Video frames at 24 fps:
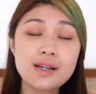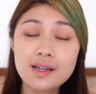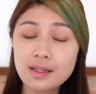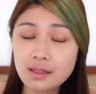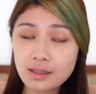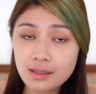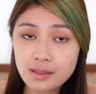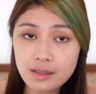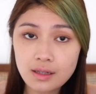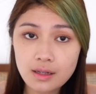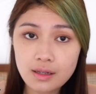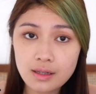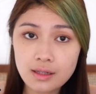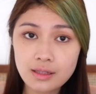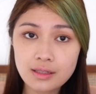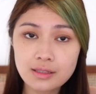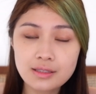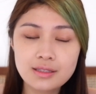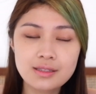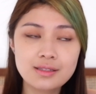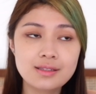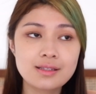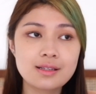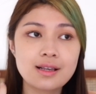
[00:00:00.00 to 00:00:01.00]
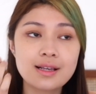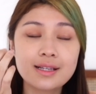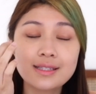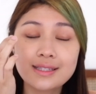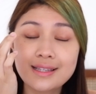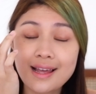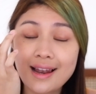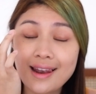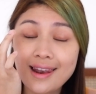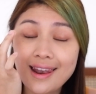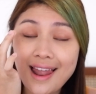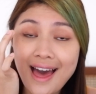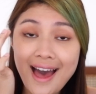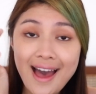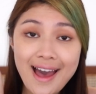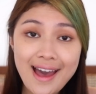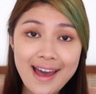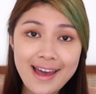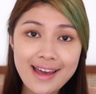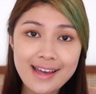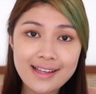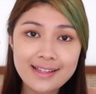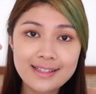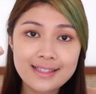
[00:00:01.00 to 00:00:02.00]
wrinkles, sa
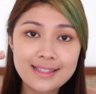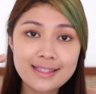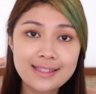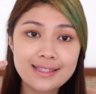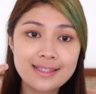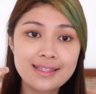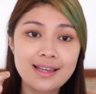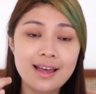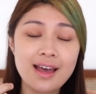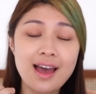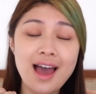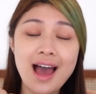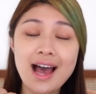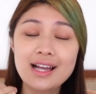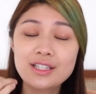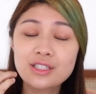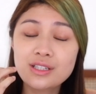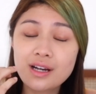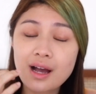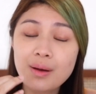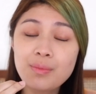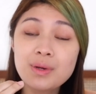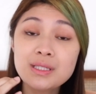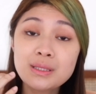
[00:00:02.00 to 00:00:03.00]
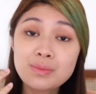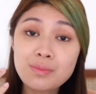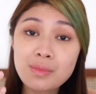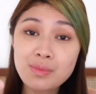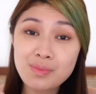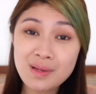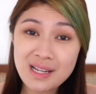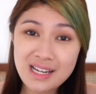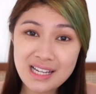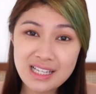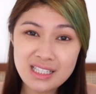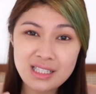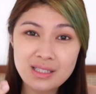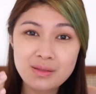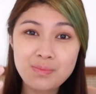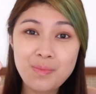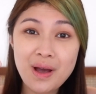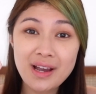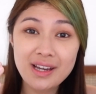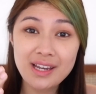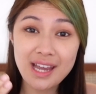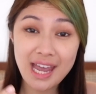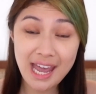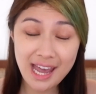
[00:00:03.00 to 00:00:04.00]
lines, at saka mas bilis
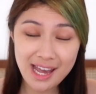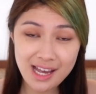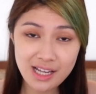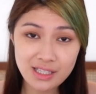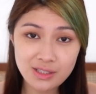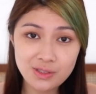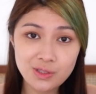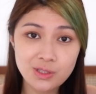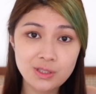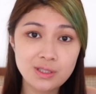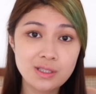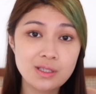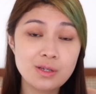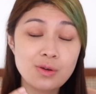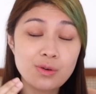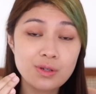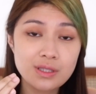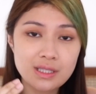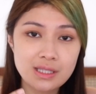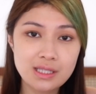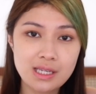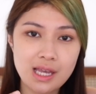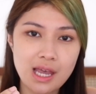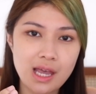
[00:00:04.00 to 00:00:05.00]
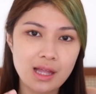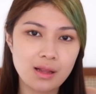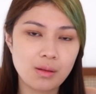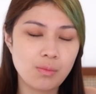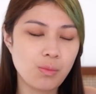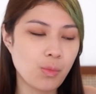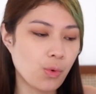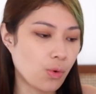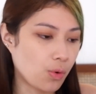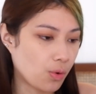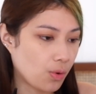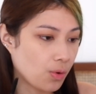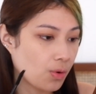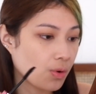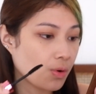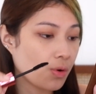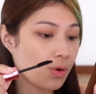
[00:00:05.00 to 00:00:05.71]
mag-age yung skin mo.